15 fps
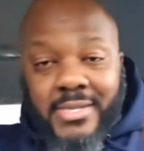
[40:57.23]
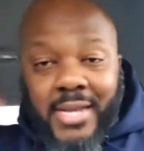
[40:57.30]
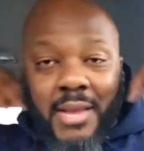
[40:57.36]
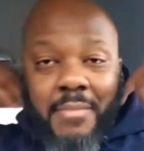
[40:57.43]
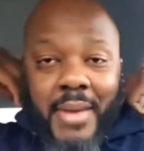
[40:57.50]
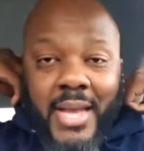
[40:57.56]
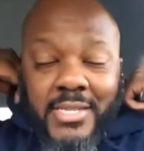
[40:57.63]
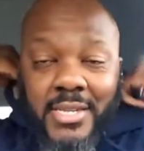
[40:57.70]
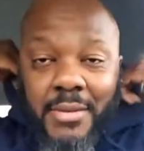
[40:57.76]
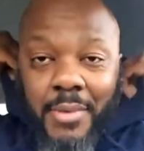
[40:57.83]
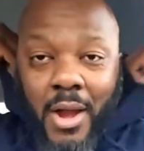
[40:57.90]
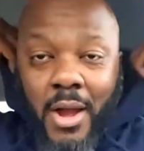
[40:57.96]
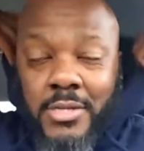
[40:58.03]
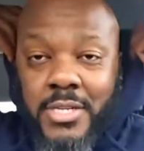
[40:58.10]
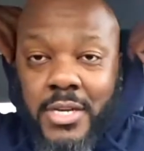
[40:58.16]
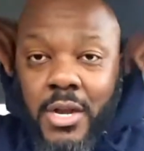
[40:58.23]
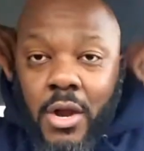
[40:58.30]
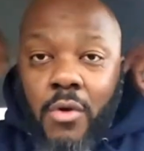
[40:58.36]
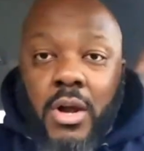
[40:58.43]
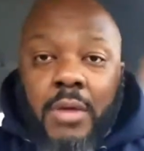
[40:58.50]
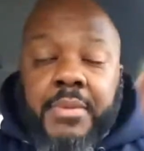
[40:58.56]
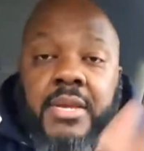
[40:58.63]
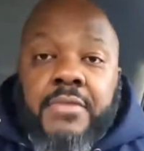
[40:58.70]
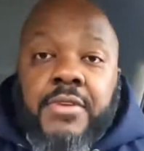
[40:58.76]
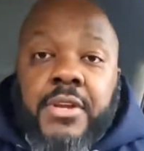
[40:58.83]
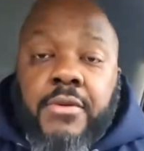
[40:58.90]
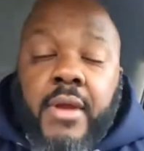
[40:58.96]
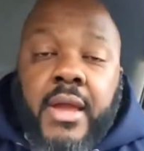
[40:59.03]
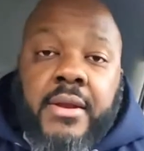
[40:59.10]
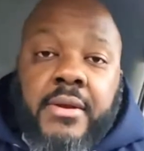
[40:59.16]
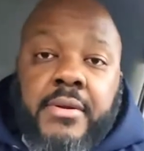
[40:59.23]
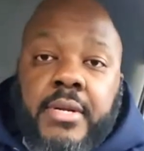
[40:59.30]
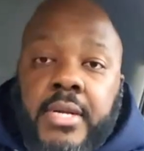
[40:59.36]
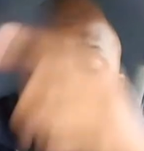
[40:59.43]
State basketball to go up even greater.